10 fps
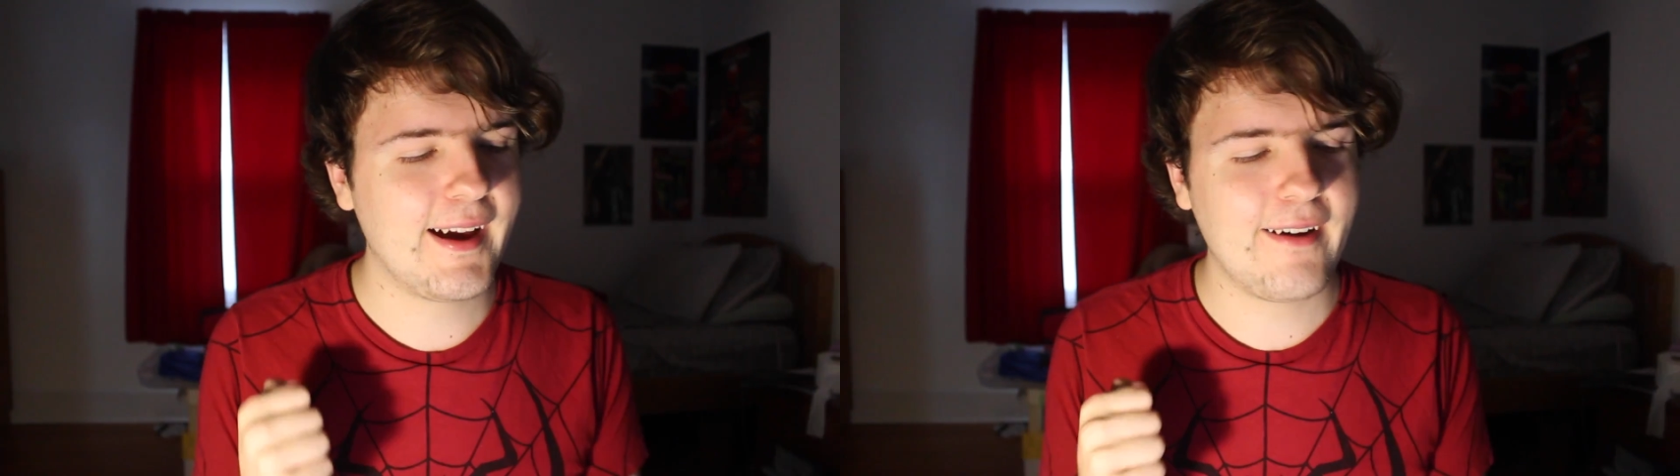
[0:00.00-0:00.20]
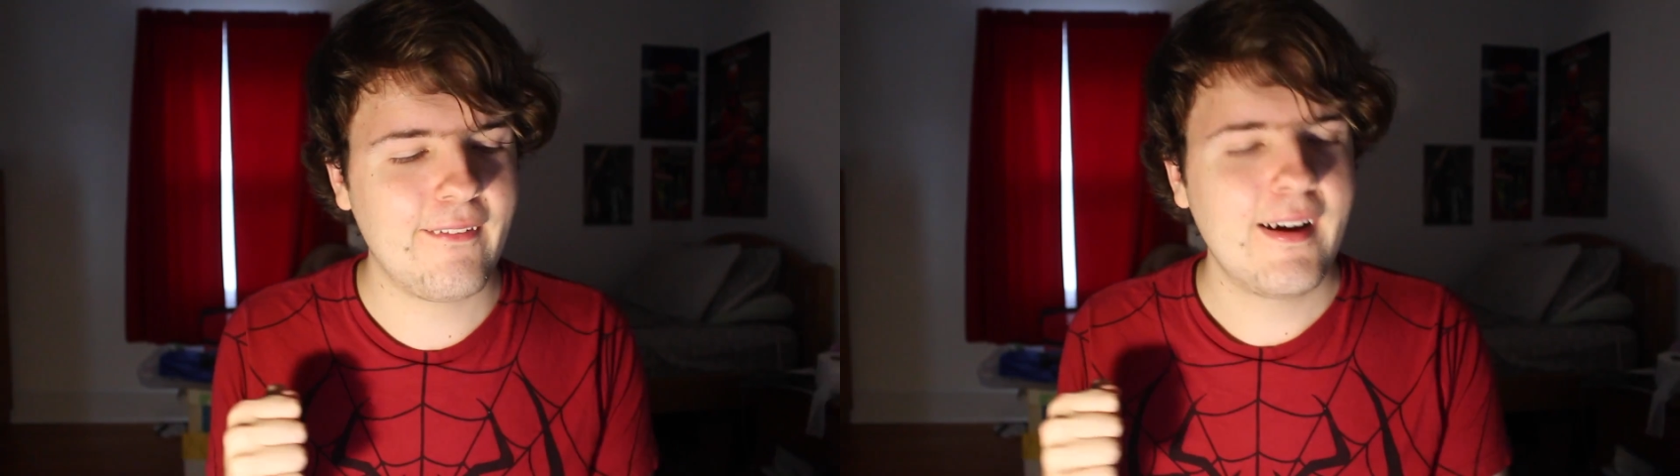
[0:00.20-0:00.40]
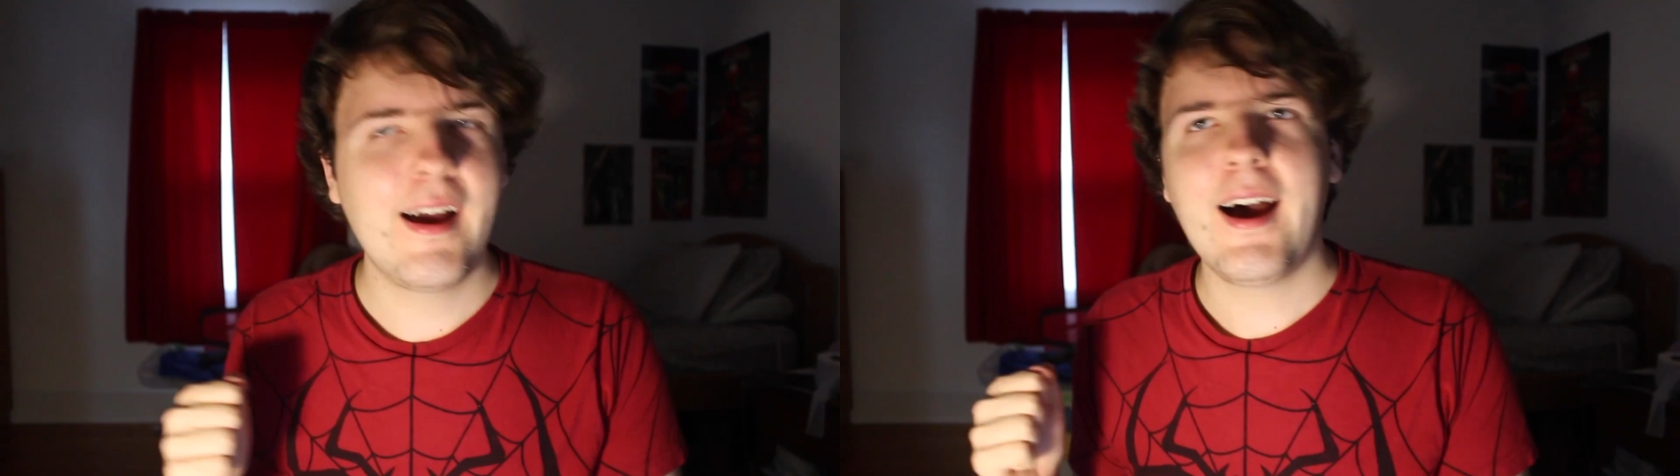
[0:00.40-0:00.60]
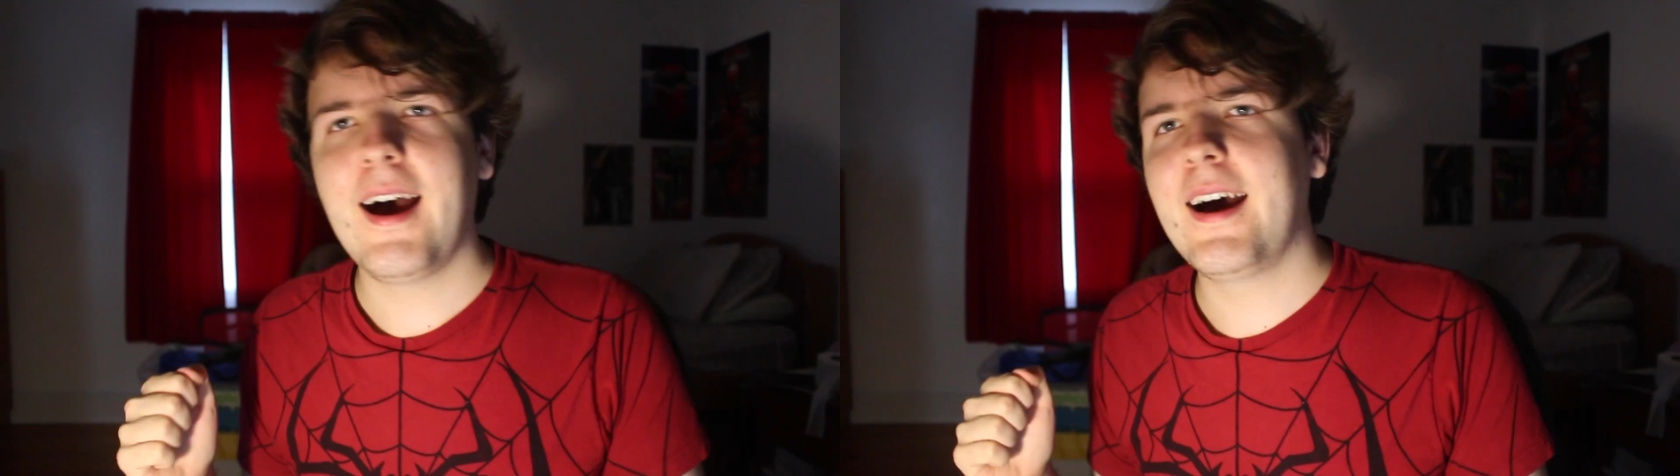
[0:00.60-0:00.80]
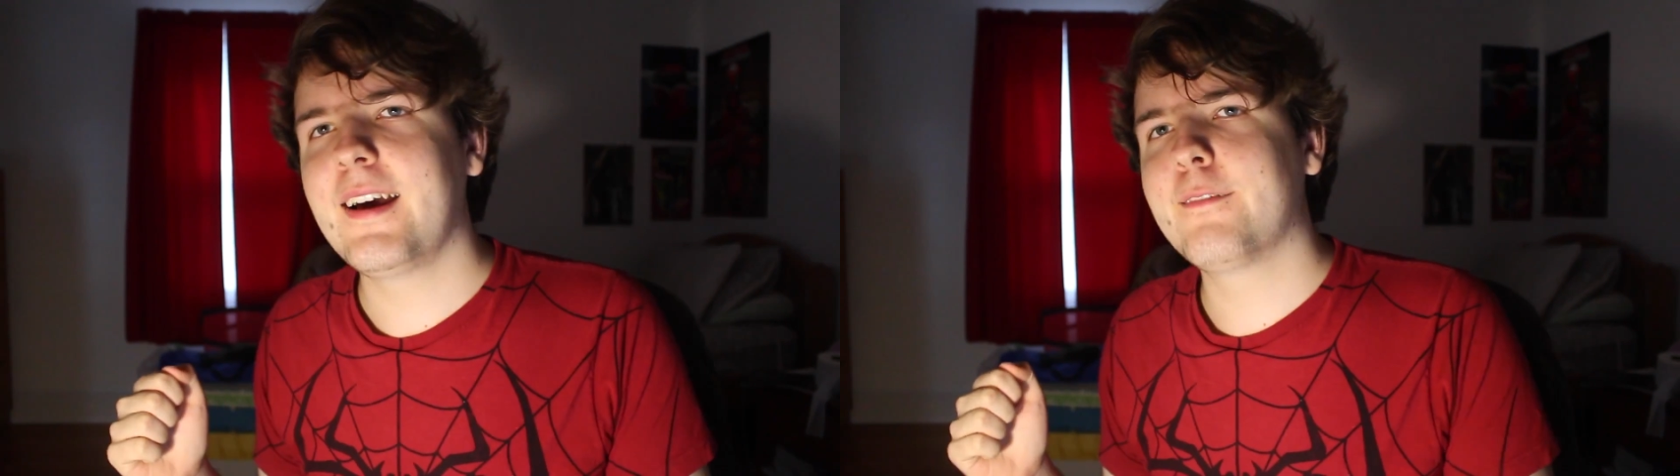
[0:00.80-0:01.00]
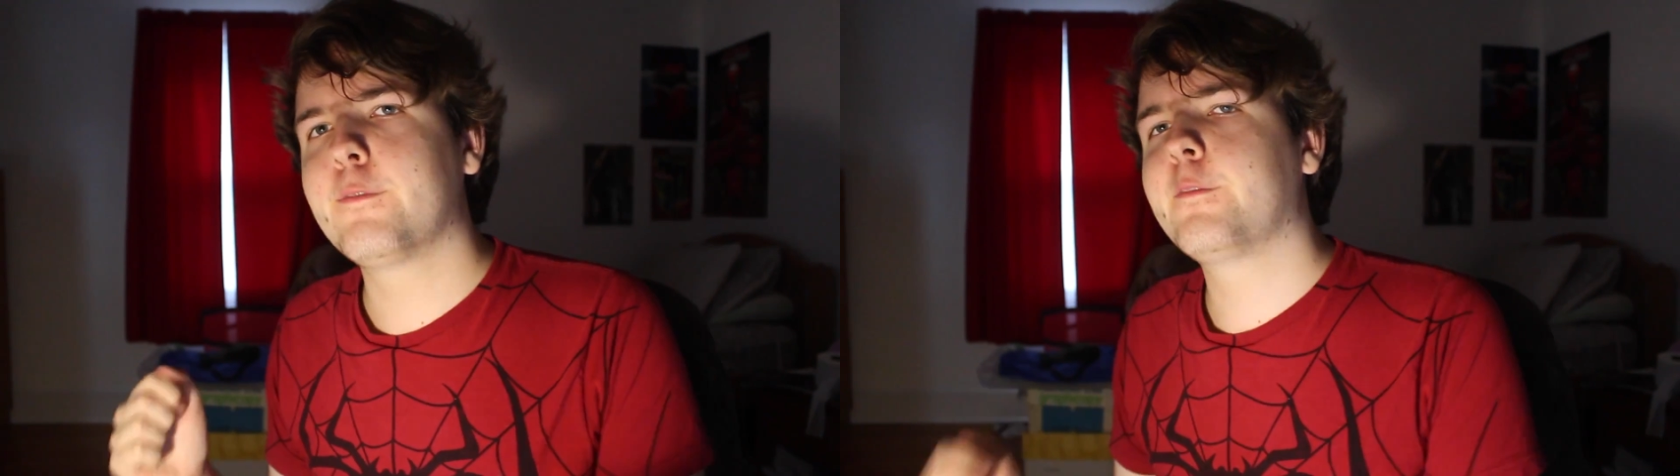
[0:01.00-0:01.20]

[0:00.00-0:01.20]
Now, I have